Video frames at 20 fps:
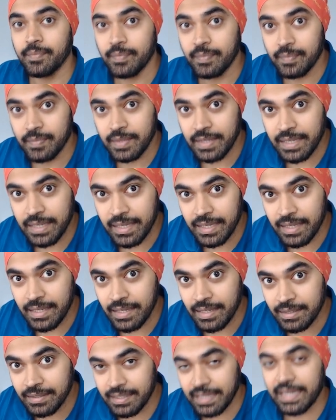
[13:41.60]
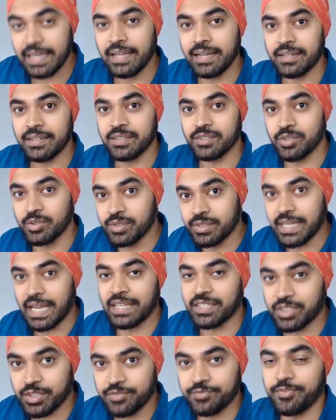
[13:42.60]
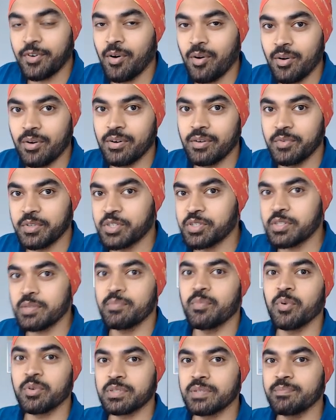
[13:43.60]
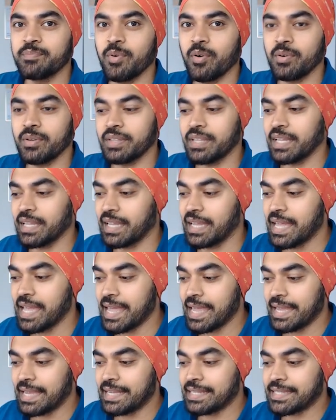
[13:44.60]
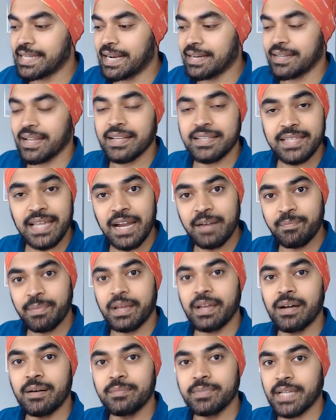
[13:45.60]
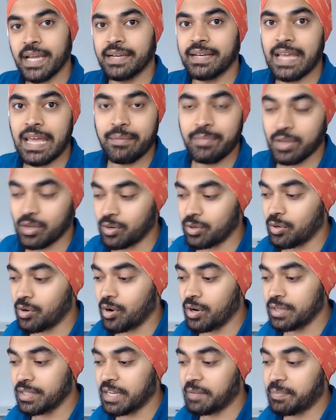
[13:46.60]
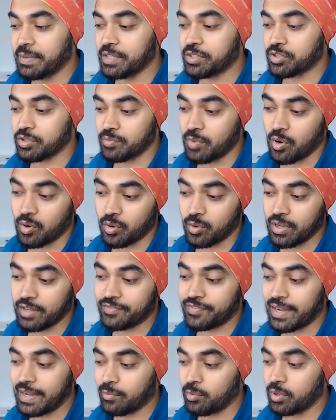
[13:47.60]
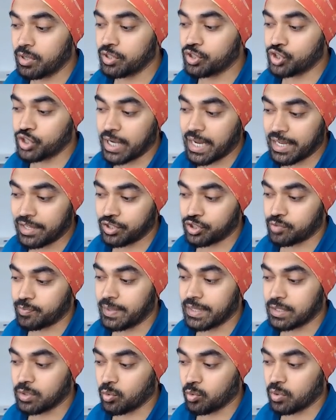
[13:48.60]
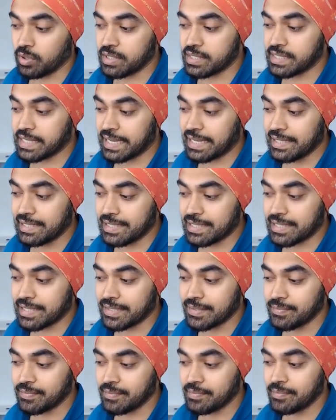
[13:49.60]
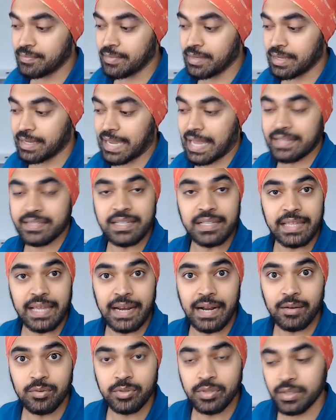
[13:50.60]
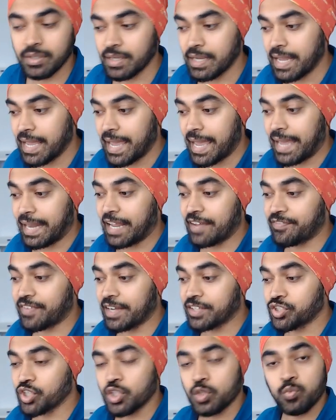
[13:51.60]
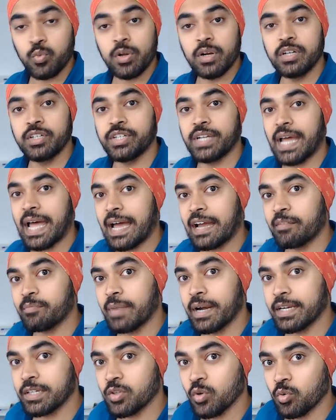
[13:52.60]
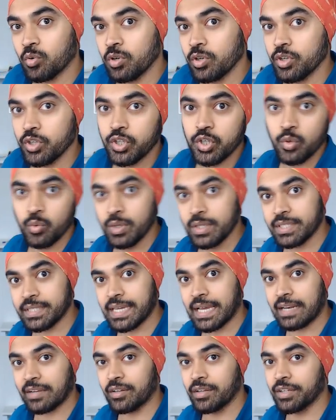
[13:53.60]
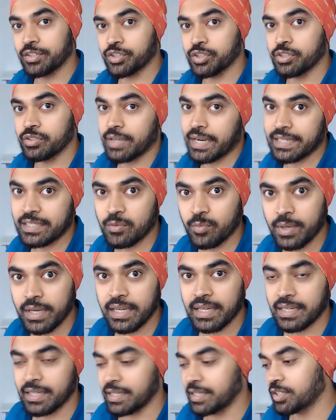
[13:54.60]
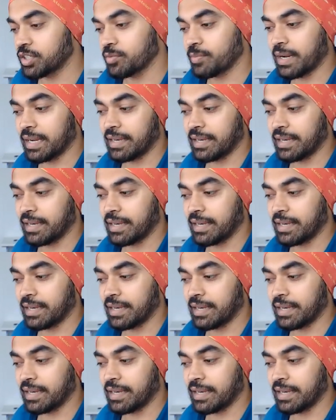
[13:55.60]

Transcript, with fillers: The thing to test for, which is the most important thing, is that does that become dynamic or not? That means tomorrow, if I want to change my total sales, cancel that out. And if I just want to drag my total units calculation right away into my